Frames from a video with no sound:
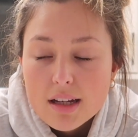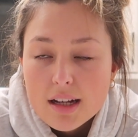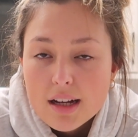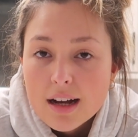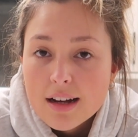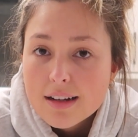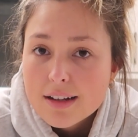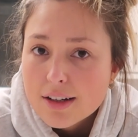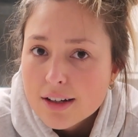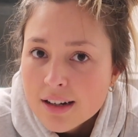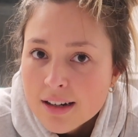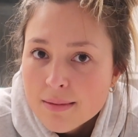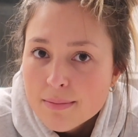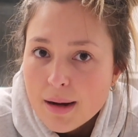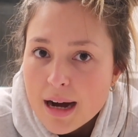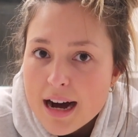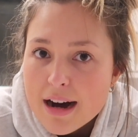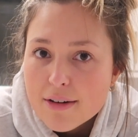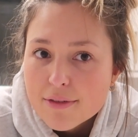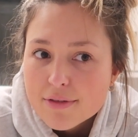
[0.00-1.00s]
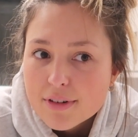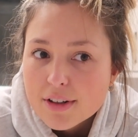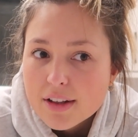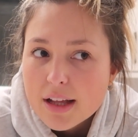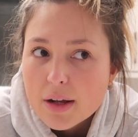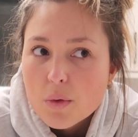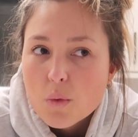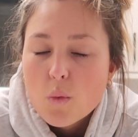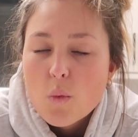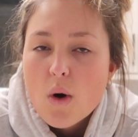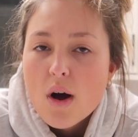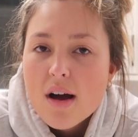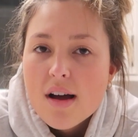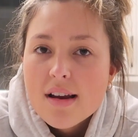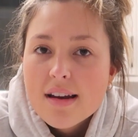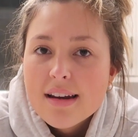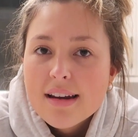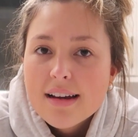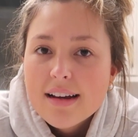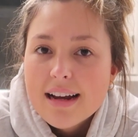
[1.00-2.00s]
a good amount for like
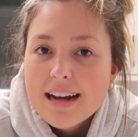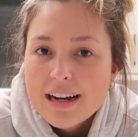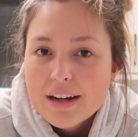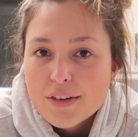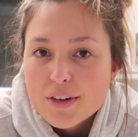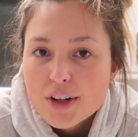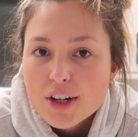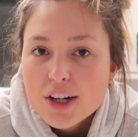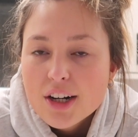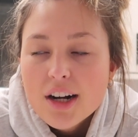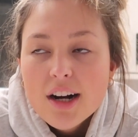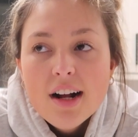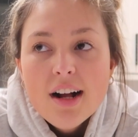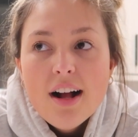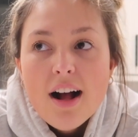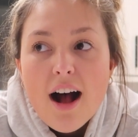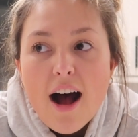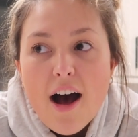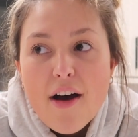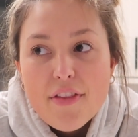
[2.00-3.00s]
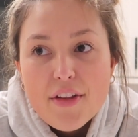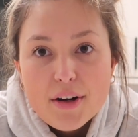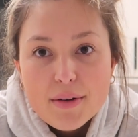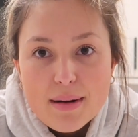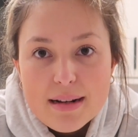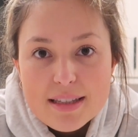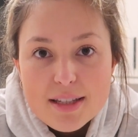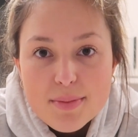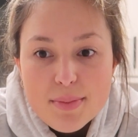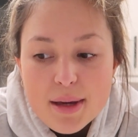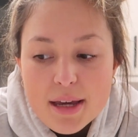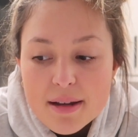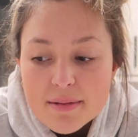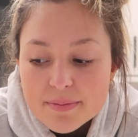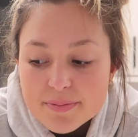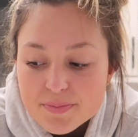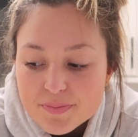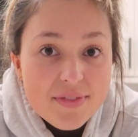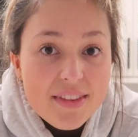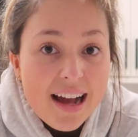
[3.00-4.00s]
one error on their recipe.